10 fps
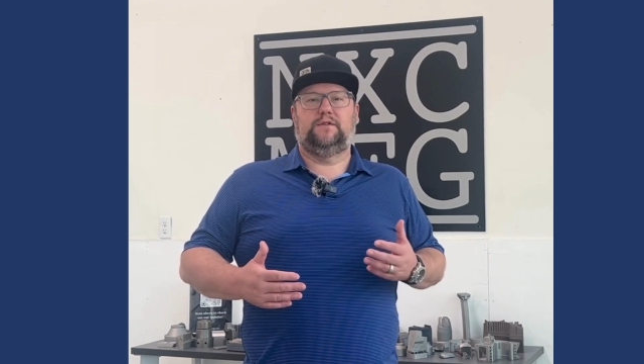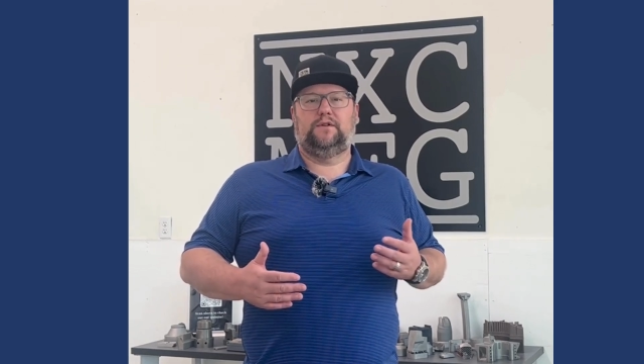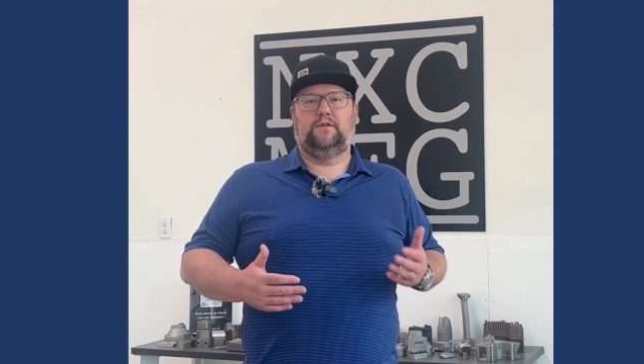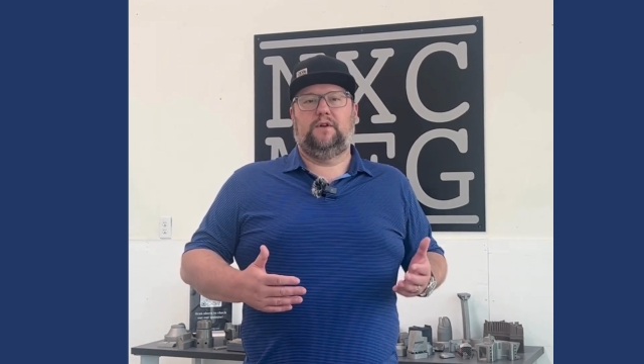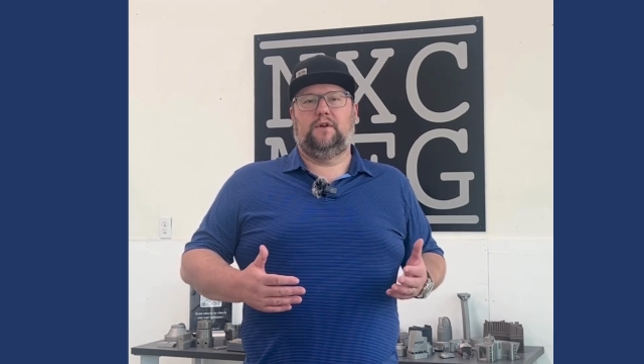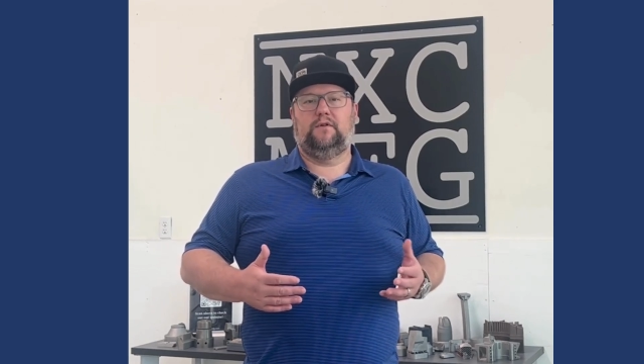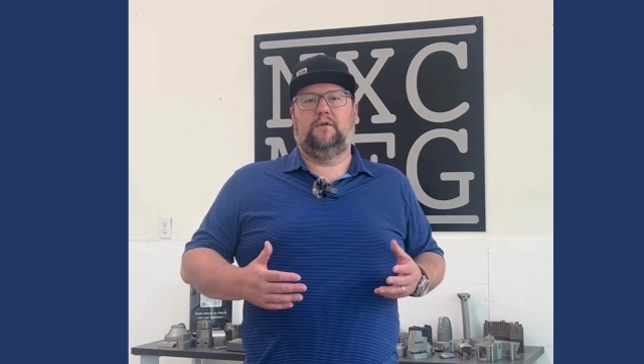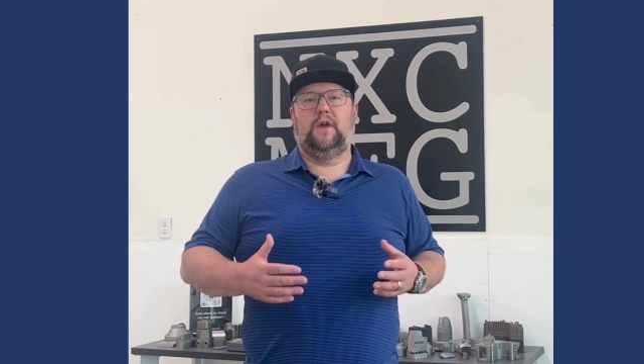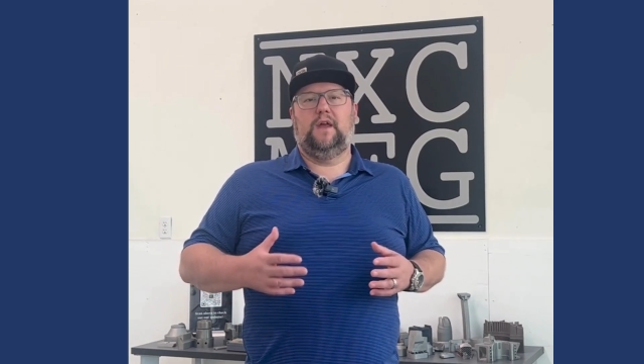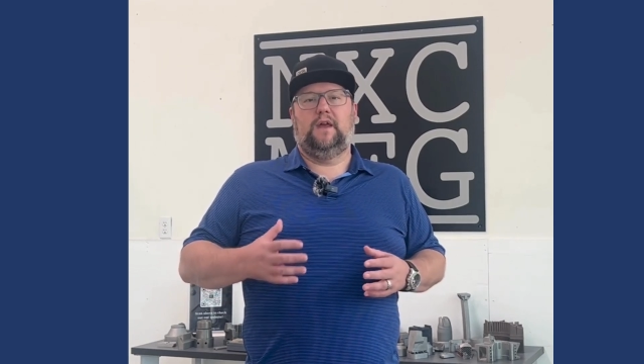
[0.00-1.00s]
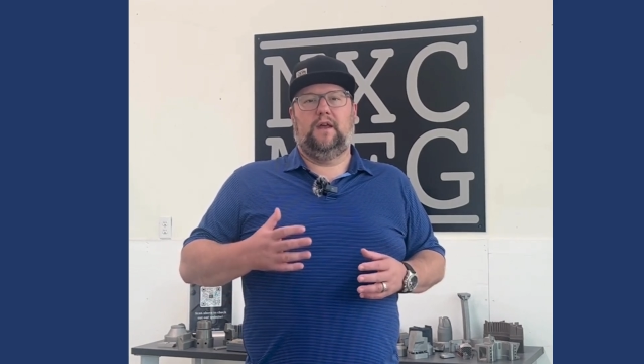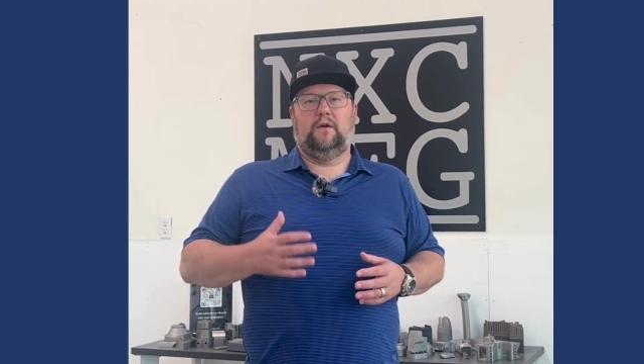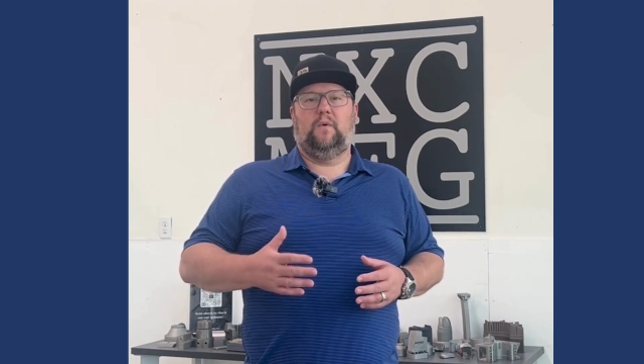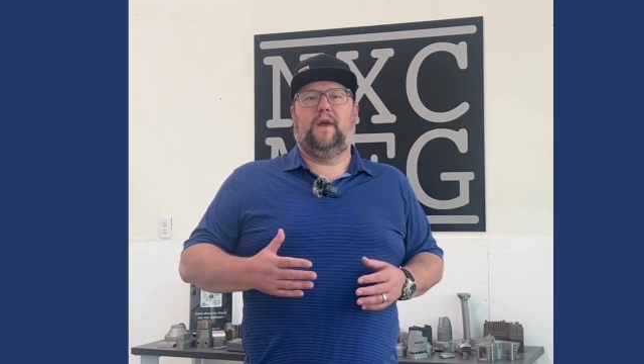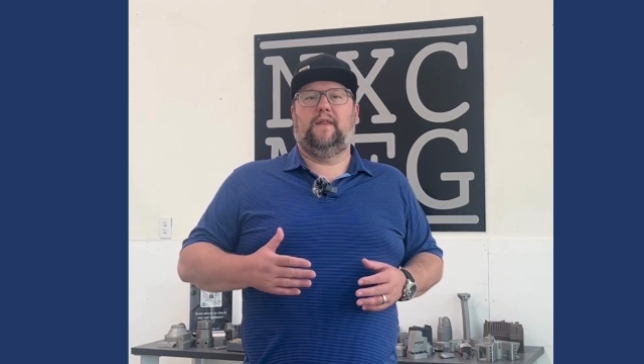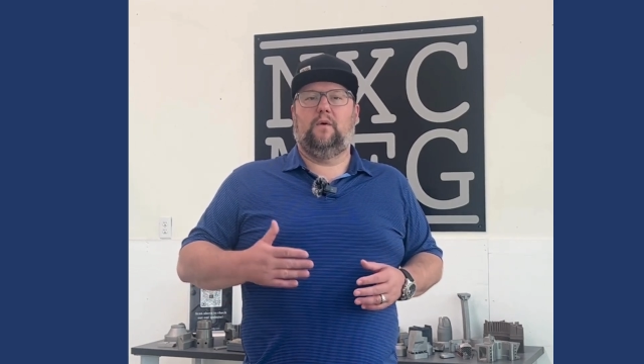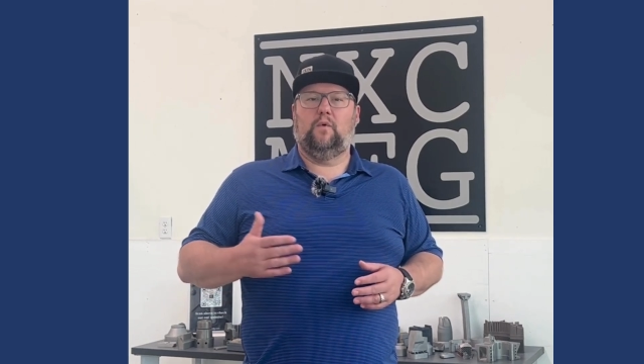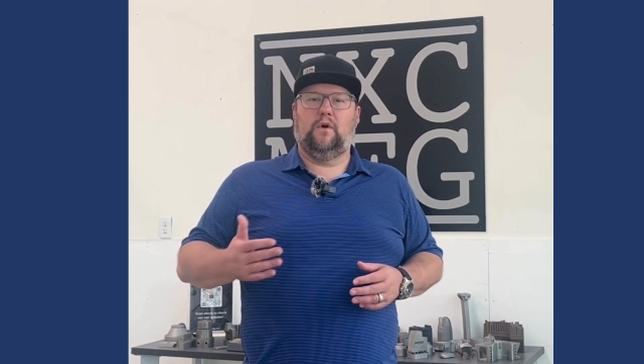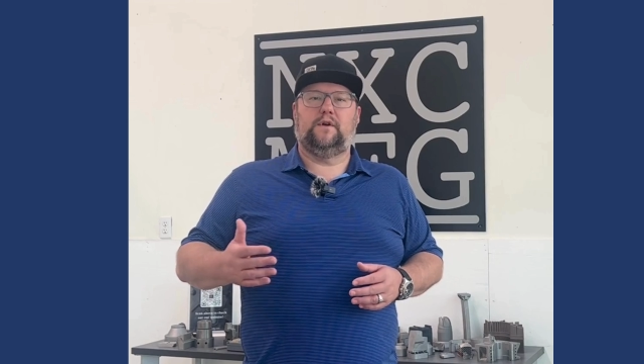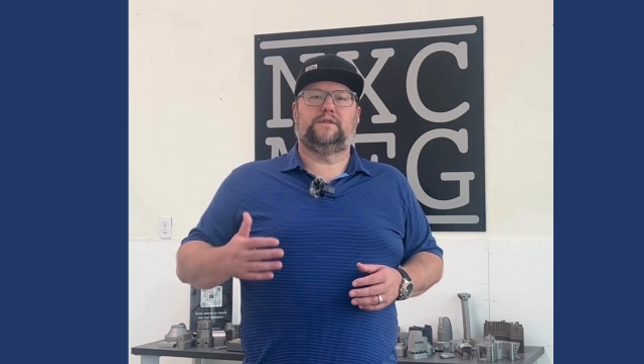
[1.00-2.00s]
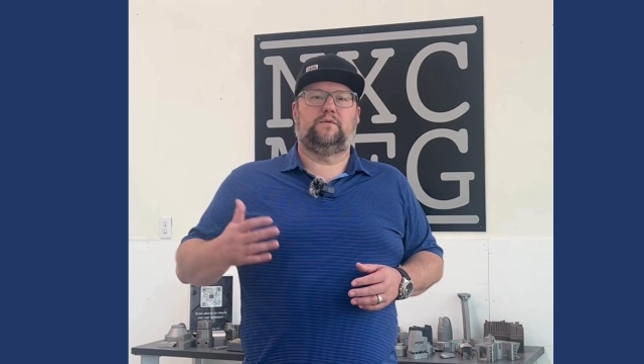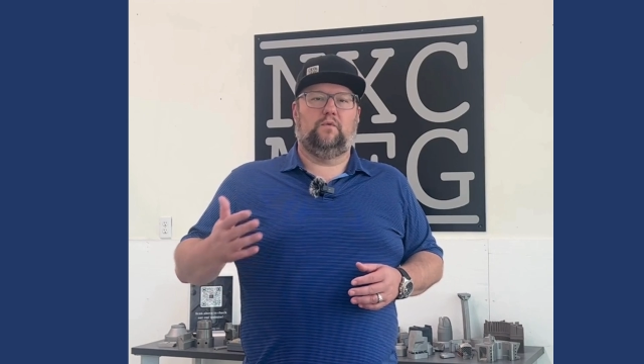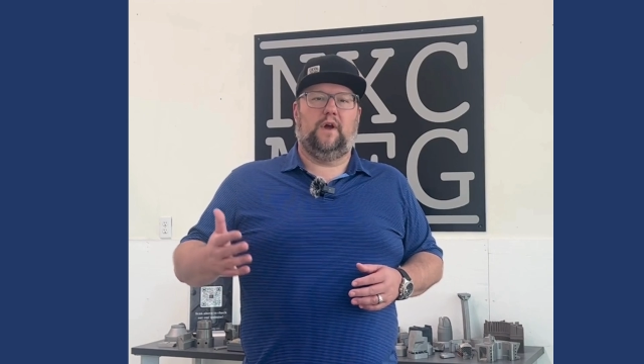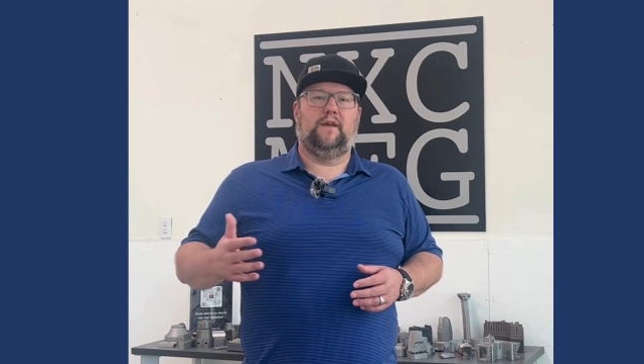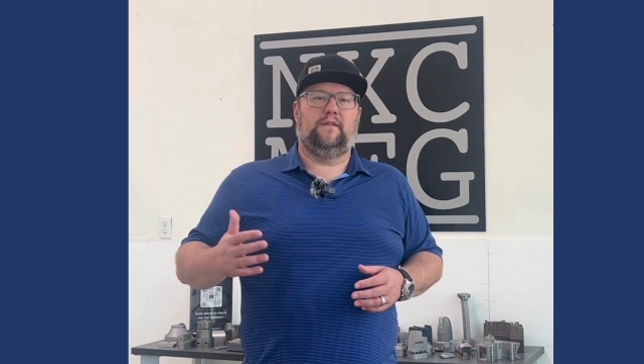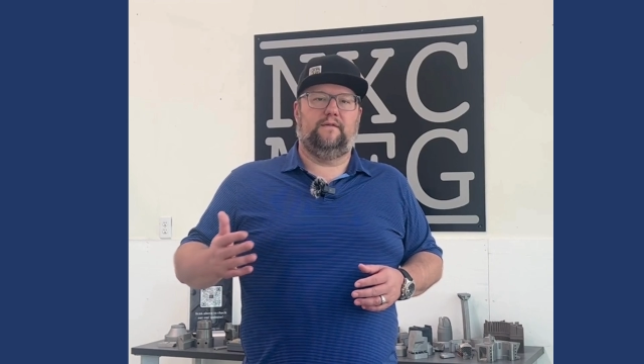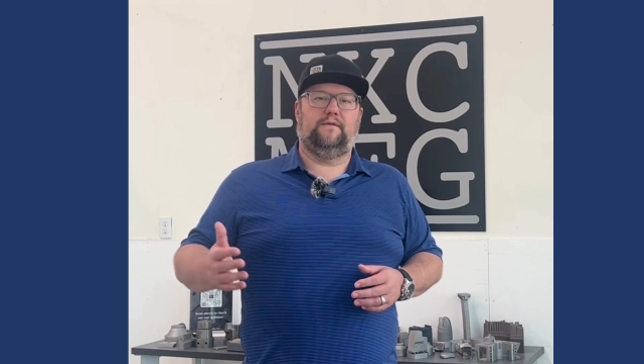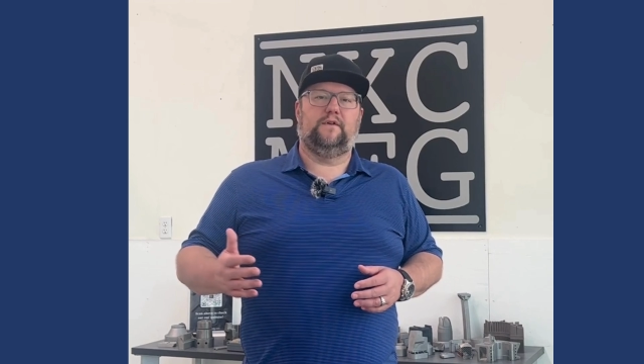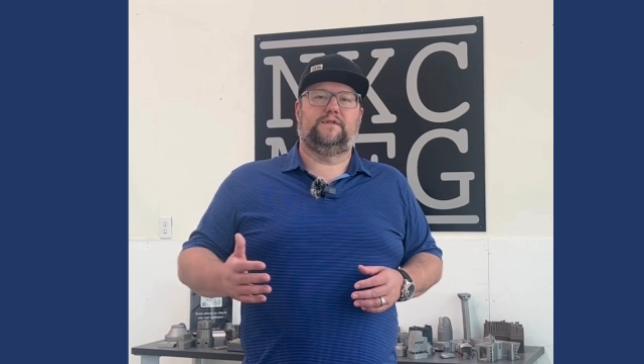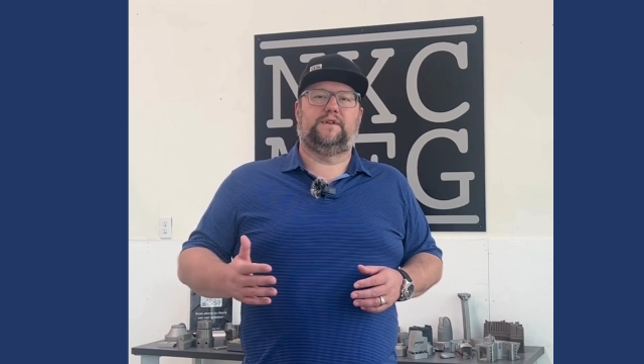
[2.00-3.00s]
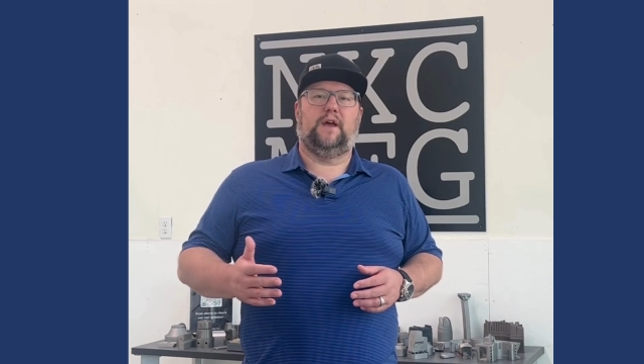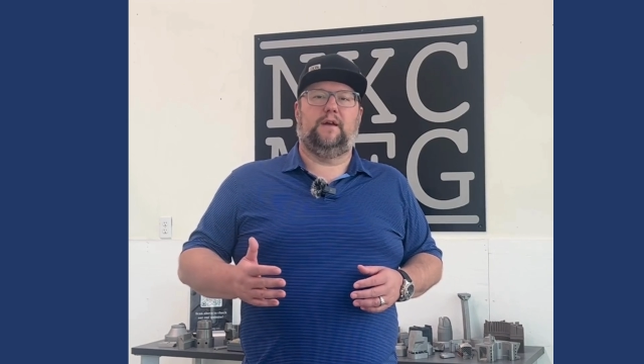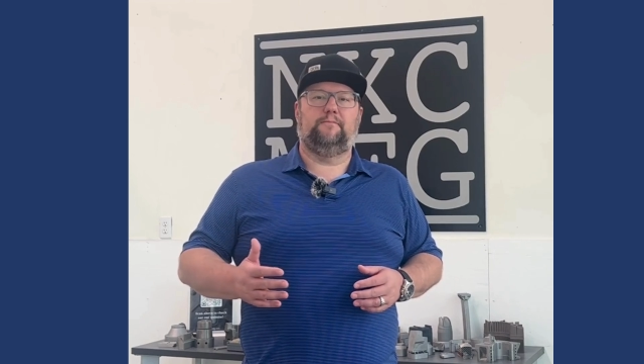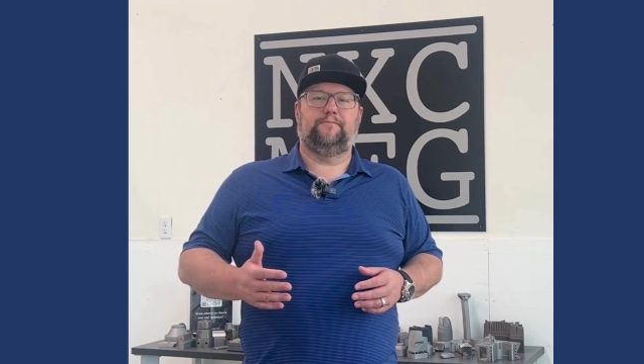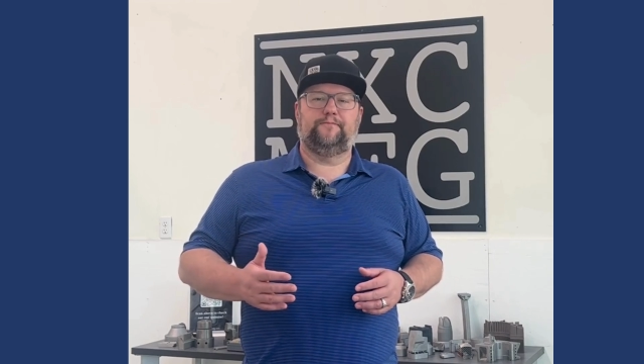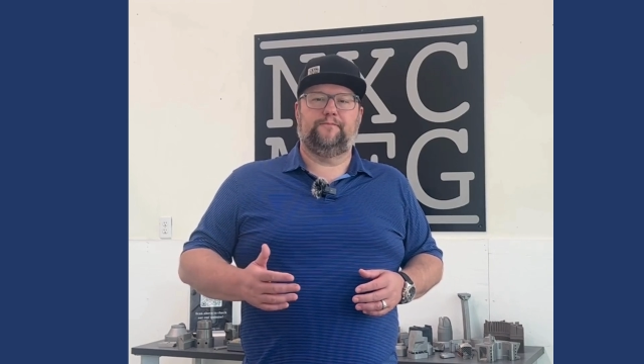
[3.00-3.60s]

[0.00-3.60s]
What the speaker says: to you in a way that works right the first time.